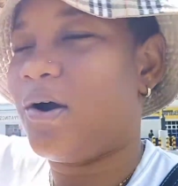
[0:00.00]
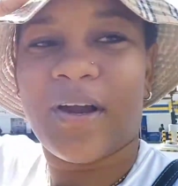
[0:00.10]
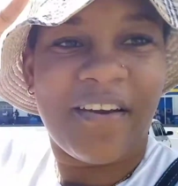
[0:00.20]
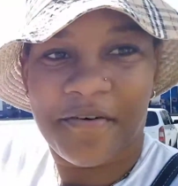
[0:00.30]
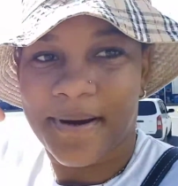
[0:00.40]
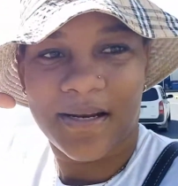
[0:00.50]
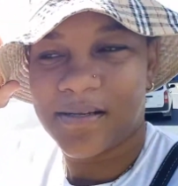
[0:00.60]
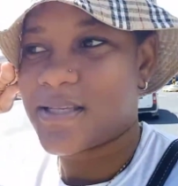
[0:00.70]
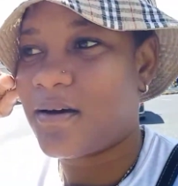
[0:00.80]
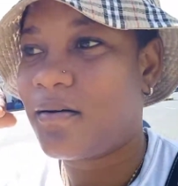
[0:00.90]
everybody
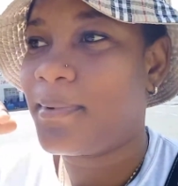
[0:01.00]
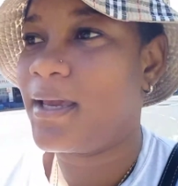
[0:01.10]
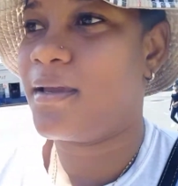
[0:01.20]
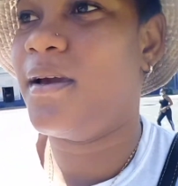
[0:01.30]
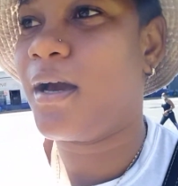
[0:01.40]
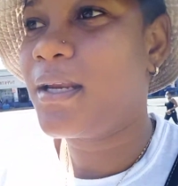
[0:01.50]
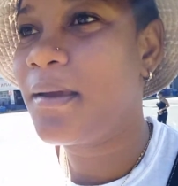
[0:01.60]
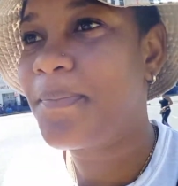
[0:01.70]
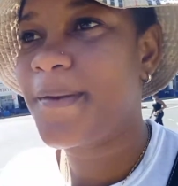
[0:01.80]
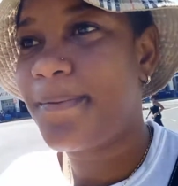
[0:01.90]
just like, oh my god,
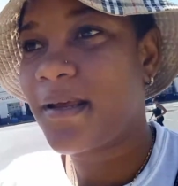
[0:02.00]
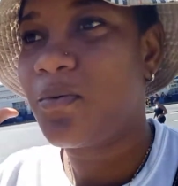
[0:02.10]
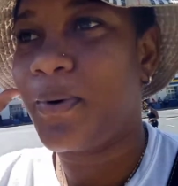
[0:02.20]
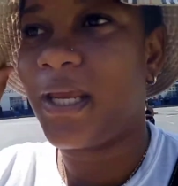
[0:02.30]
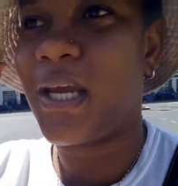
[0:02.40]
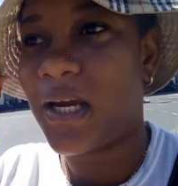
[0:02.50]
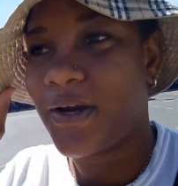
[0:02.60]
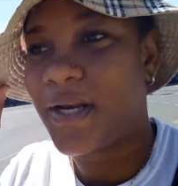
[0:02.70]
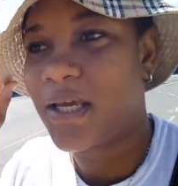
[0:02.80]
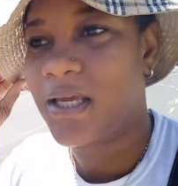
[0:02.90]
them people are
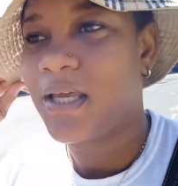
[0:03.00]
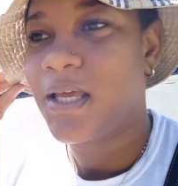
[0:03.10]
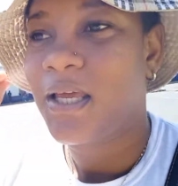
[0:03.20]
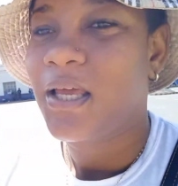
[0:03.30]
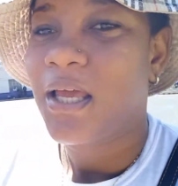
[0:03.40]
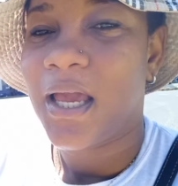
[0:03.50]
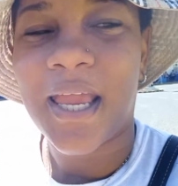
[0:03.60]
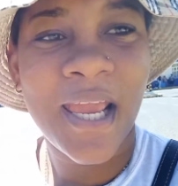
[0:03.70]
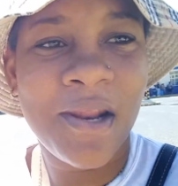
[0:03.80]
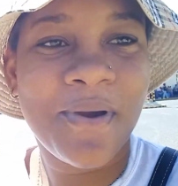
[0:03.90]
weird.
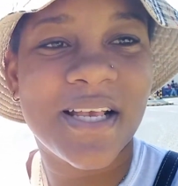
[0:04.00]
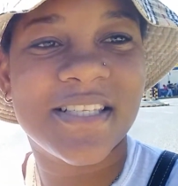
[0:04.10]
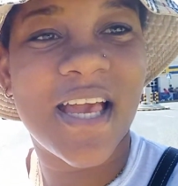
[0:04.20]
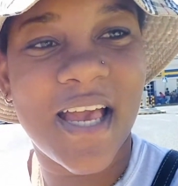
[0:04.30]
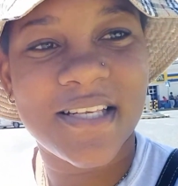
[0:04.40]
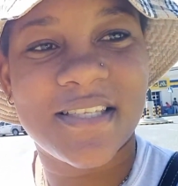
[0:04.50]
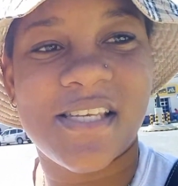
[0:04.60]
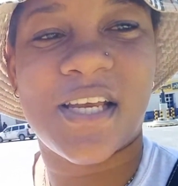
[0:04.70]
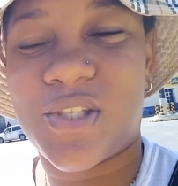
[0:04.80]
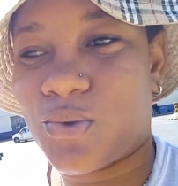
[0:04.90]
Anyways, guys,
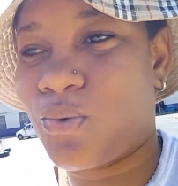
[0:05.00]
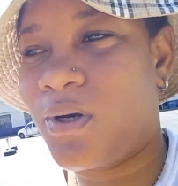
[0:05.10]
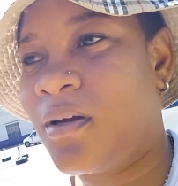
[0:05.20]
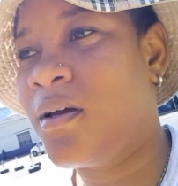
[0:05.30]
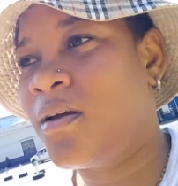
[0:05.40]
stay tuned.